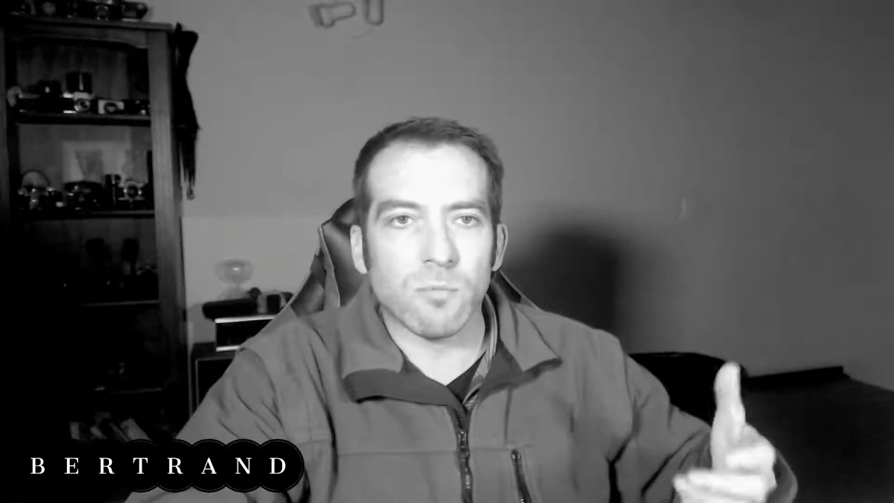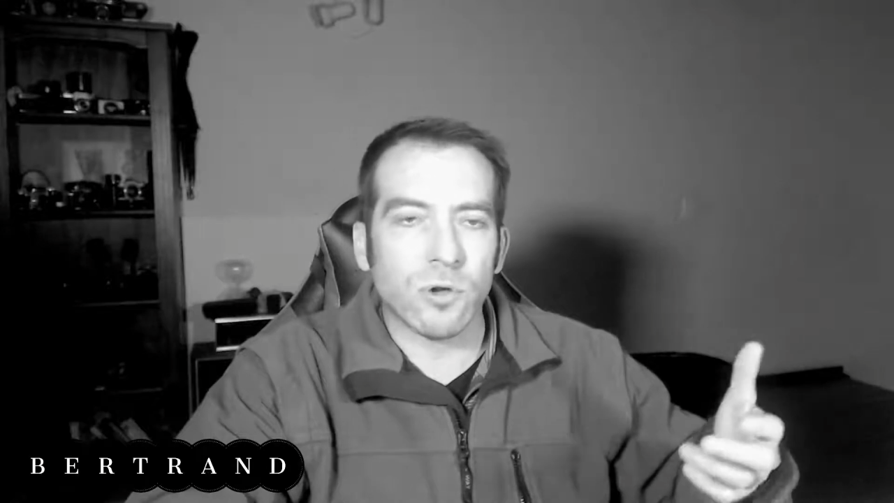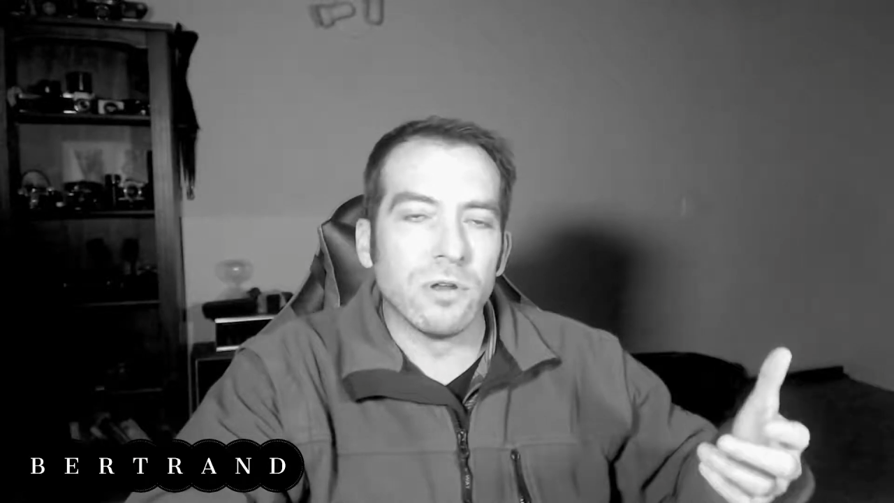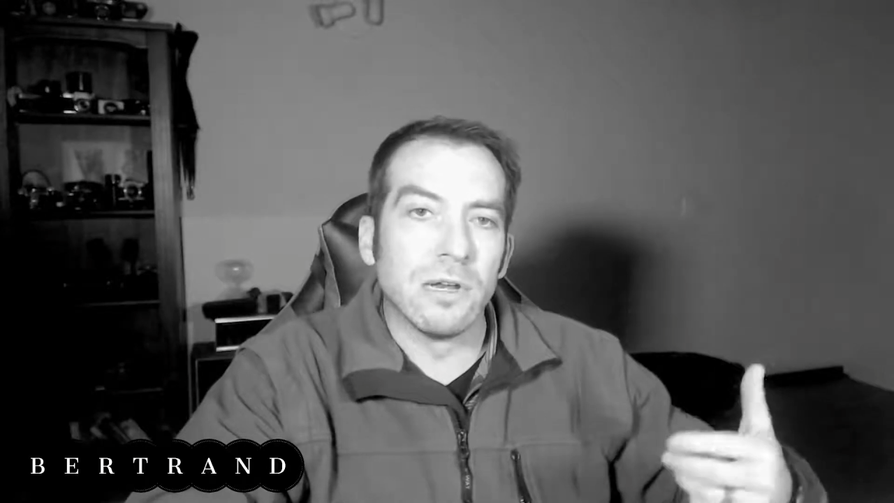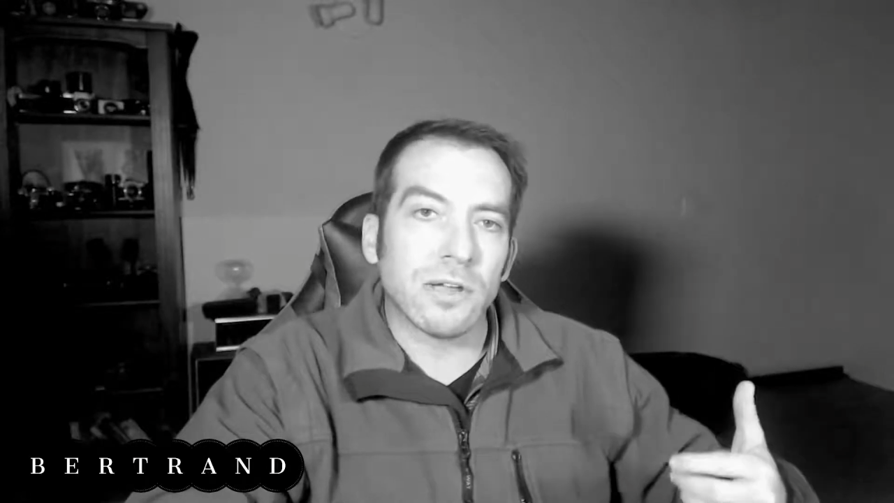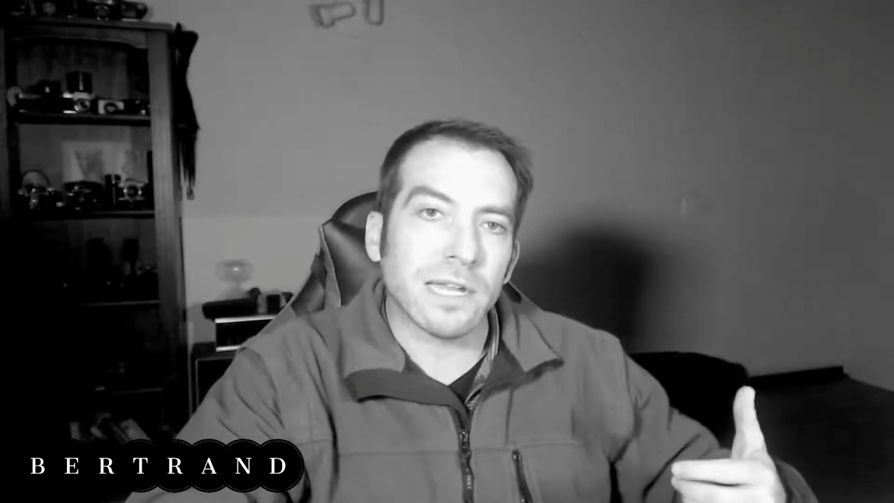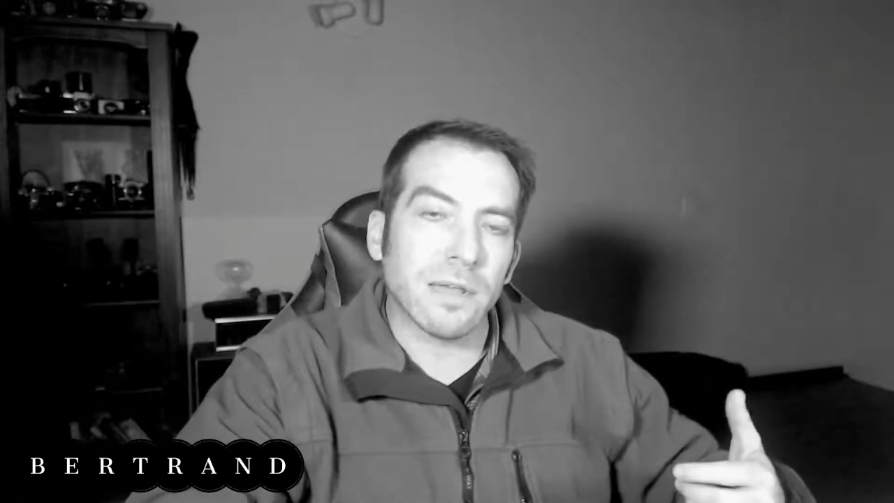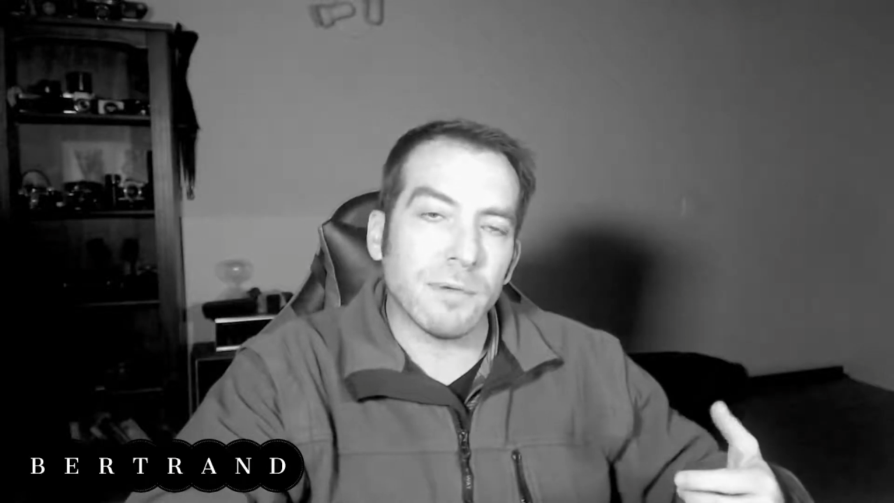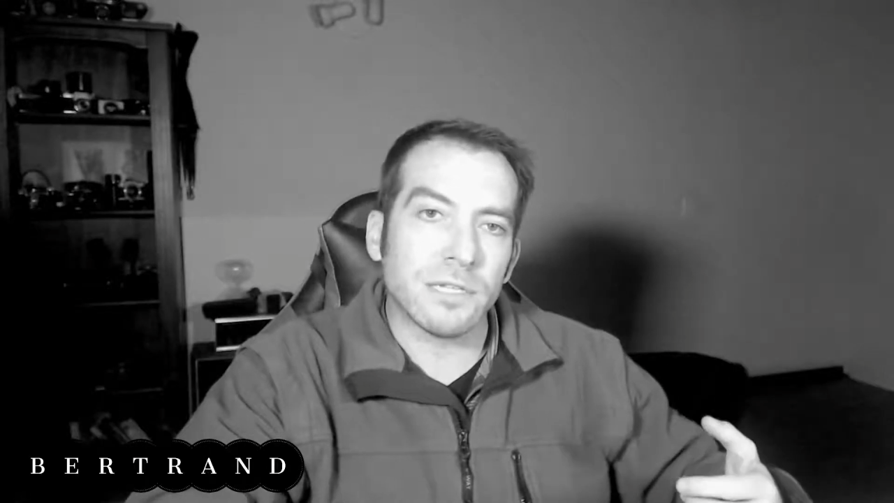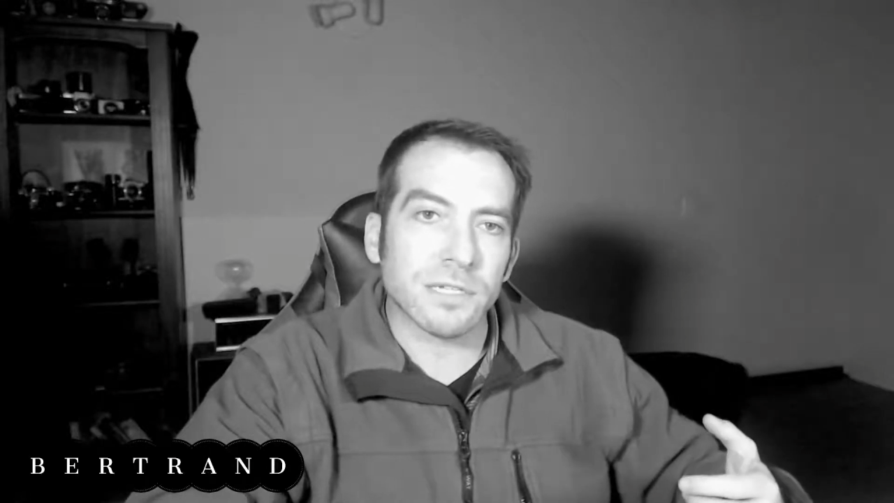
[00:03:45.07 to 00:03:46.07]
the more you look at
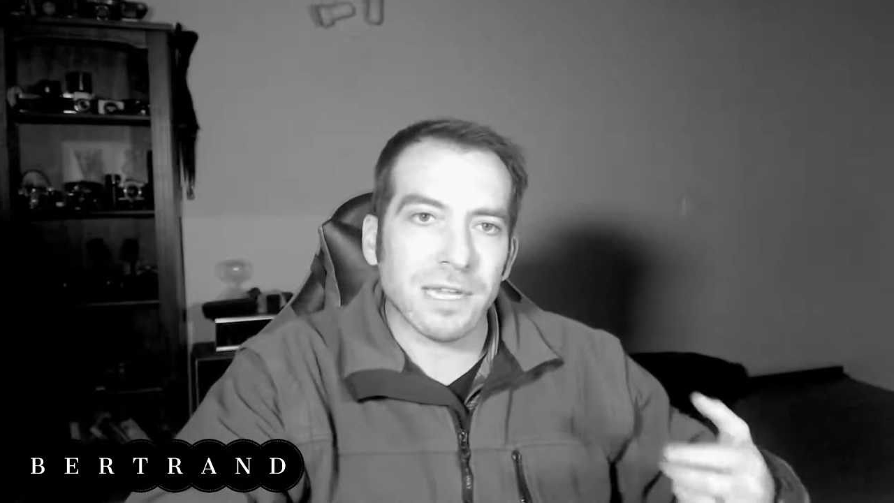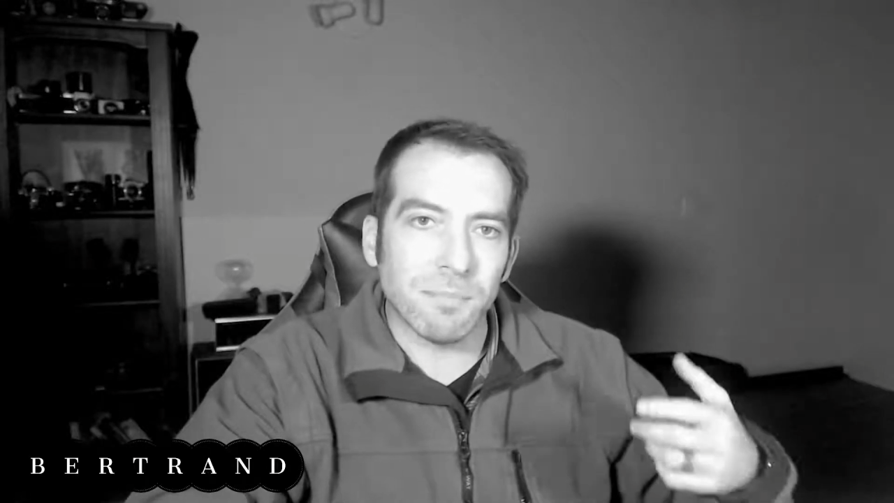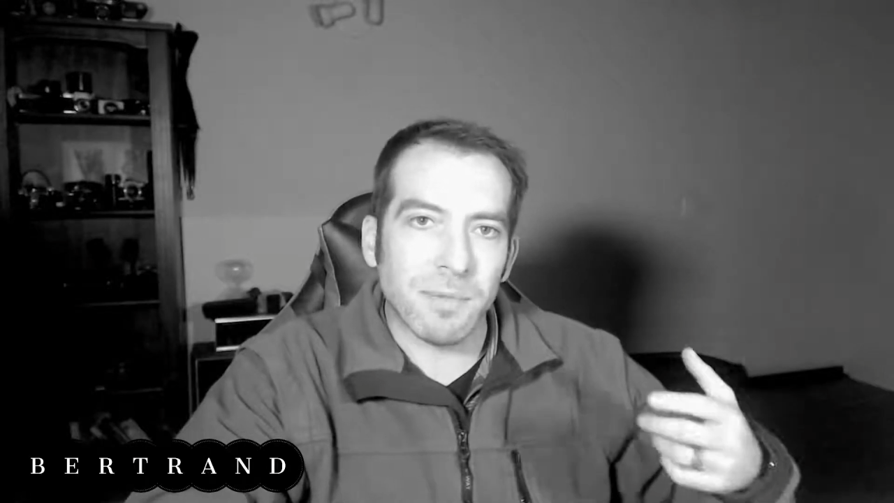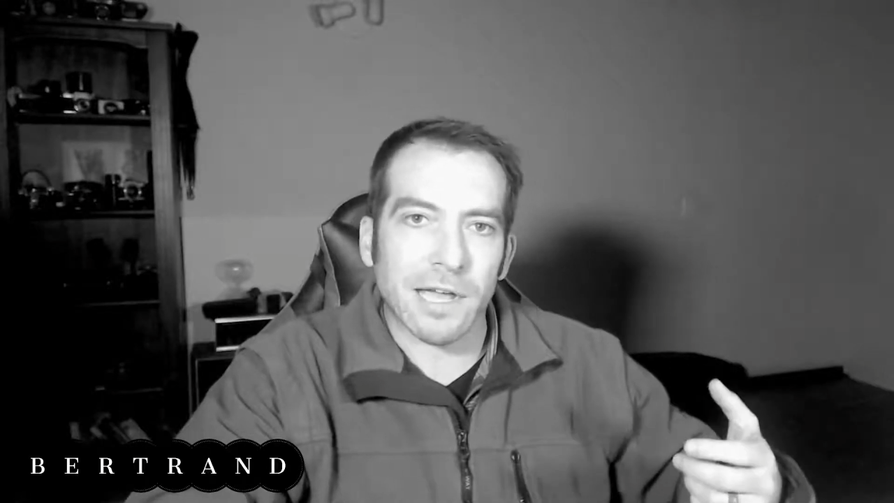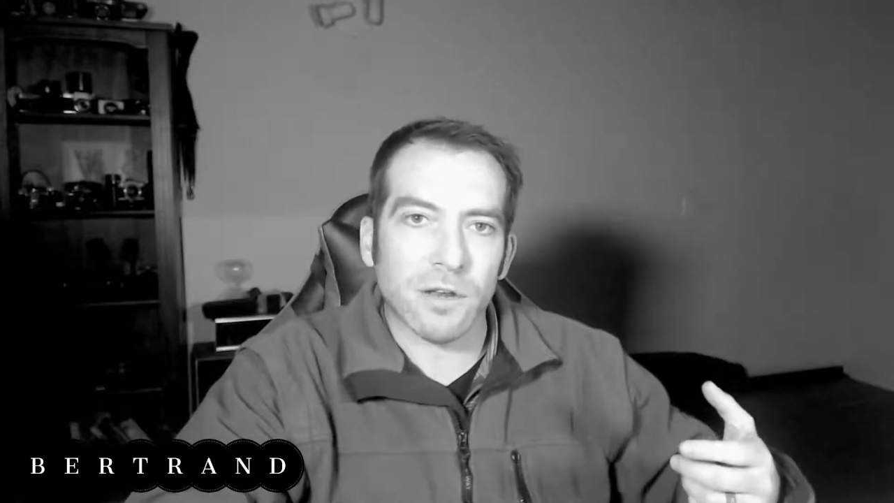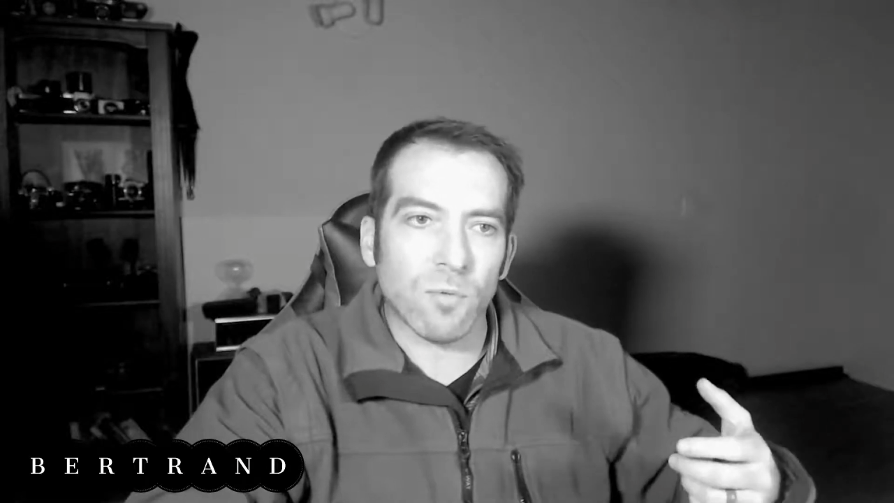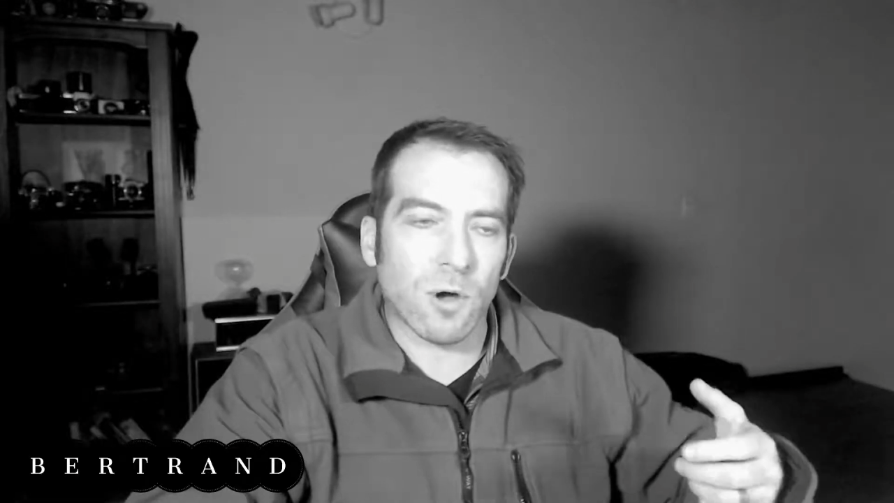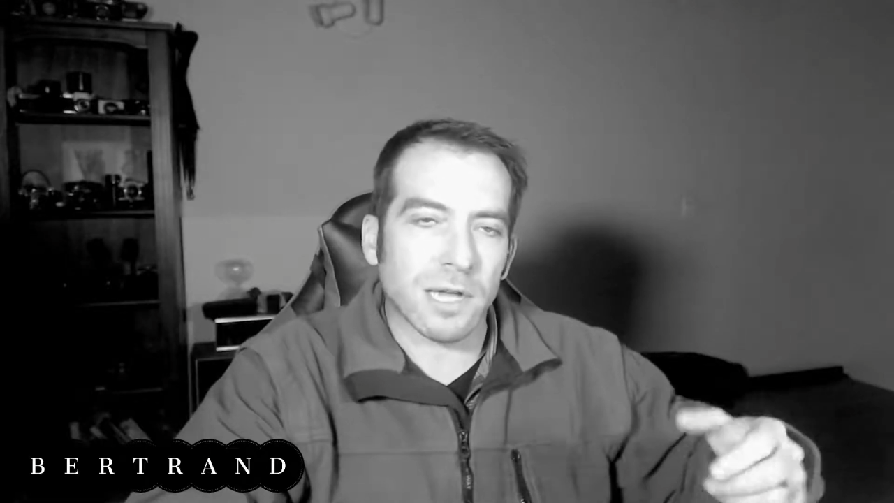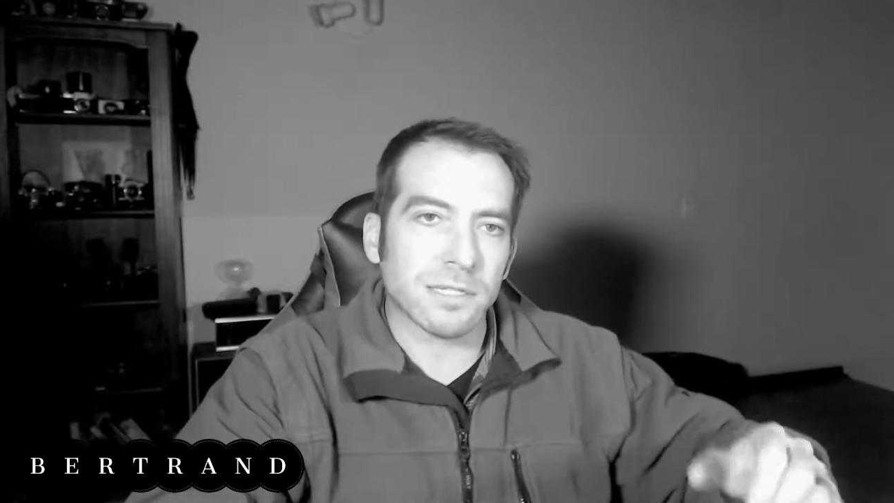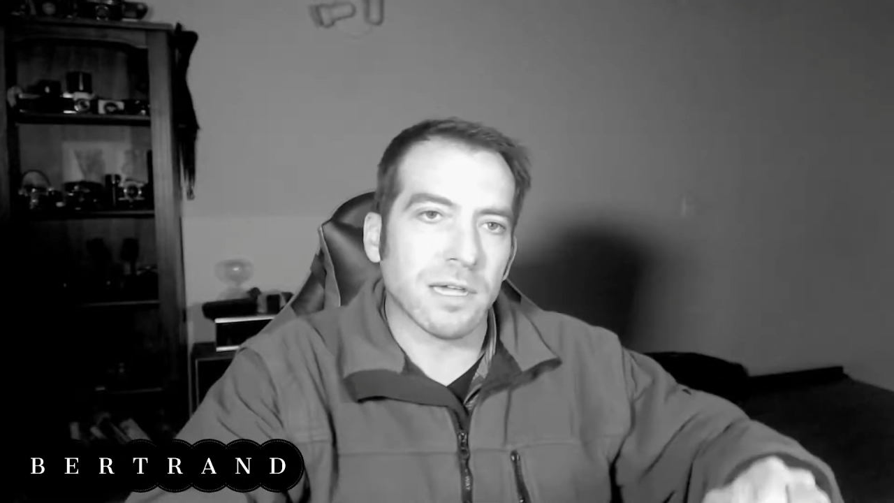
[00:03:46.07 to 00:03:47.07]
images in black and
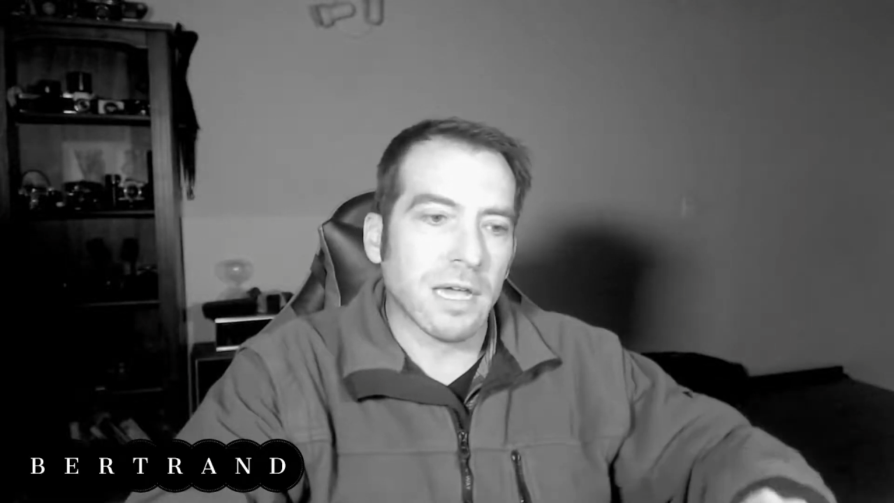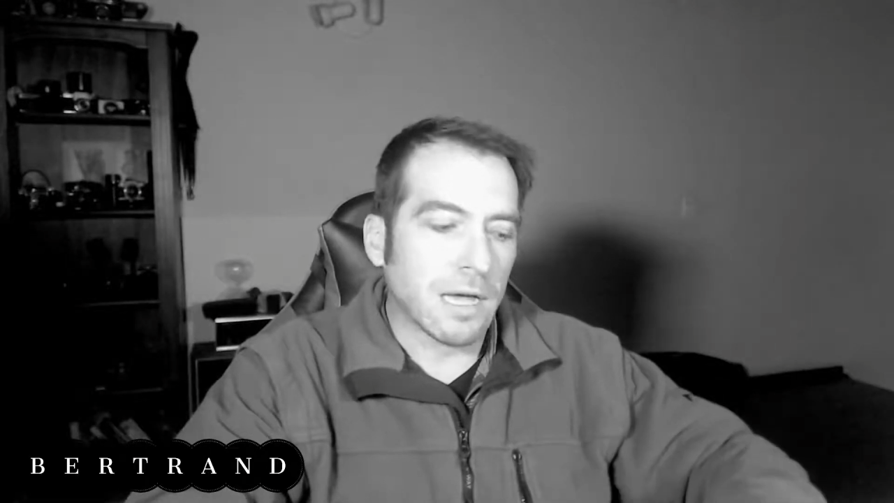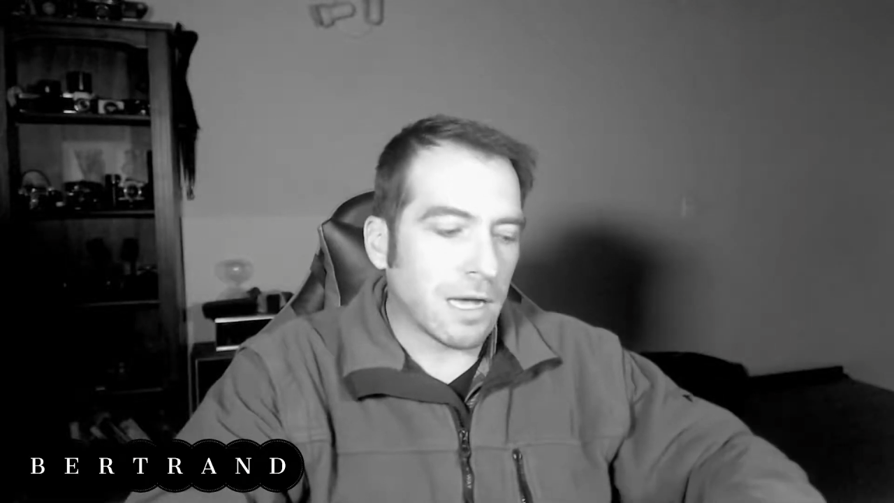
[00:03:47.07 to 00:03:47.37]
white,